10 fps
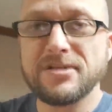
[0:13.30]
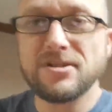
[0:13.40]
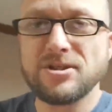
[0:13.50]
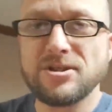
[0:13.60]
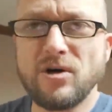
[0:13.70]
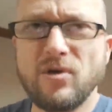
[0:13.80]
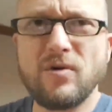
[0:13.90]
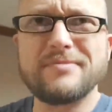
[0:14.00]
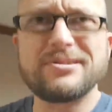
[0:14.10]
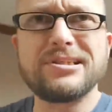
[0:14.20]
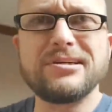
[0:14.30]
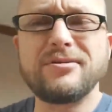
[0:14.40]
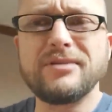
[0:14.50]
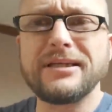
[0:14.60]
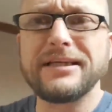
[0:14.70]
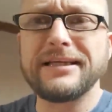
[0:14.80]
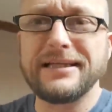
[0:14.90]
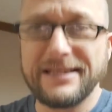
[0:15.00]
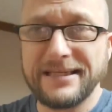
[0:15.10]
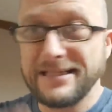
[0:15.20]
So I'm still
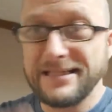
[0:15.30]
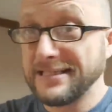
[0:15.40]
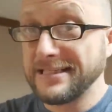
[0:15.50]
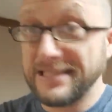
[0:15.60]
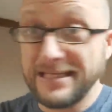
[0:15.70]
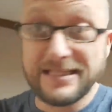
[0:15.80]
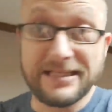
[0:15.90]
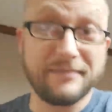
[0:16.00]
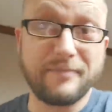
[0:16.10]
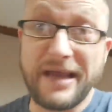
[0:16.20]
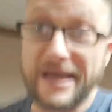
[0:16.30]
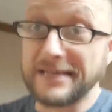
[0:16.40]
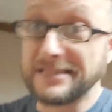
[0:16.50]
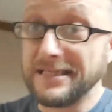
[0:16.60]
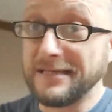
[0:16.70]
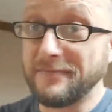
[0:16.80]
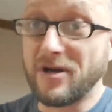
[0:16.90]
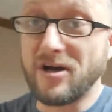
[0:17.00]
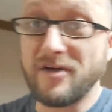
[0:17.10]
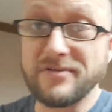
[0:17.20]
getting unpacked, getting my
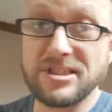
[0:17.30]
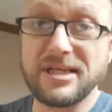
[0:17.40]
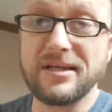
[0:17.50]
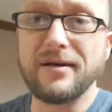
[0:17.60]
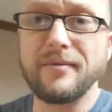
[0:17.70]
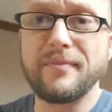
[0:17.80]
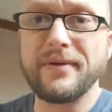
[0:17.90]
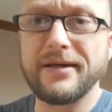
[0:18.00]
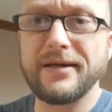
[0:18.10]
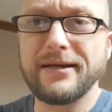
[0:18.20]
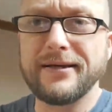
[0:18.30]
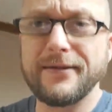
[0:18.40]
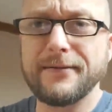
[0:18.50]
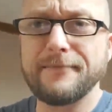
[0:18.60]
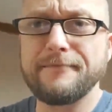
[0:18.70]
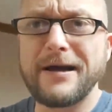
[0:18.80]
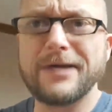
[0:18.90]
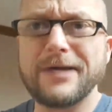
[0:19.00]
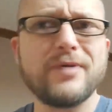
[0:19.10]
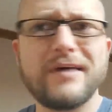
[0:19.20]
office set up.
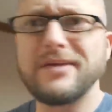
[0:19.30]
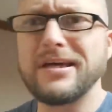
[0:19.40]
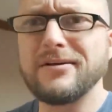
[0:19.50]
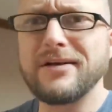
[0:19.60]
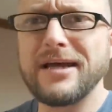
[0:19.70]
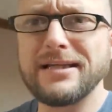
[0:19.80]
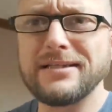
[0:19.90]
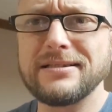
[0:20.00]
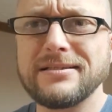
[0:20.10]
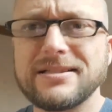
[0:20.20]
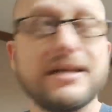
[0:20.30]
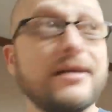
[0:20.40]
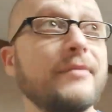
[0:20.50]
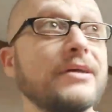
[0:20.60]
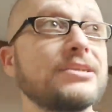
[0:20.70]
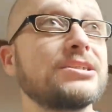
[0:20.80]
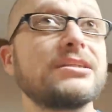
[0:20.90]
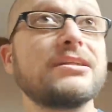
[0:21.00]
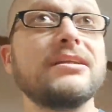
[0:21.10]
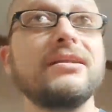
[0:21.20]
I do have the internet set up. I just
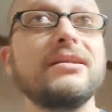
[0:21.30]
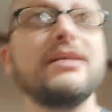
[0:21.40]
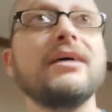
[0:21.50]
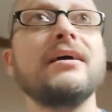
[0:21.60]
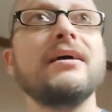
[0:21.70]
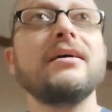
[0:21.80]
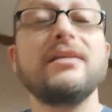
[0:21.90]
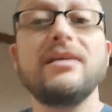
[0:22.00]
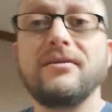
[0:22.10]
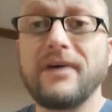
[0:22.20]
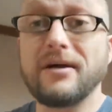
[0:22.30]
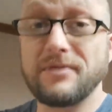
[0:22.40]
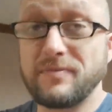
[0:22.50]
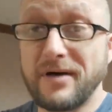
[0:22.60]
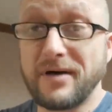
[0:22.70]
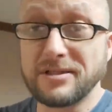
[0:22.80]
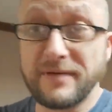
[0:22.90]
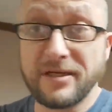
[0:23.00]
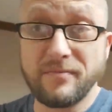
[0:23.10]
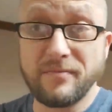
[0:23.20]
need to find which box
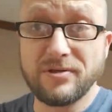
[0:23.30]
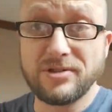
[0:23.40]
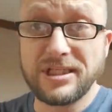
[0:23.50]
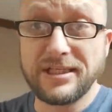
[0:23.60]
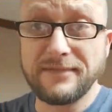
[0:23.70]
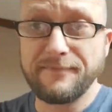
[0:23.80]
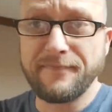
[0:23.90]
my computer's in.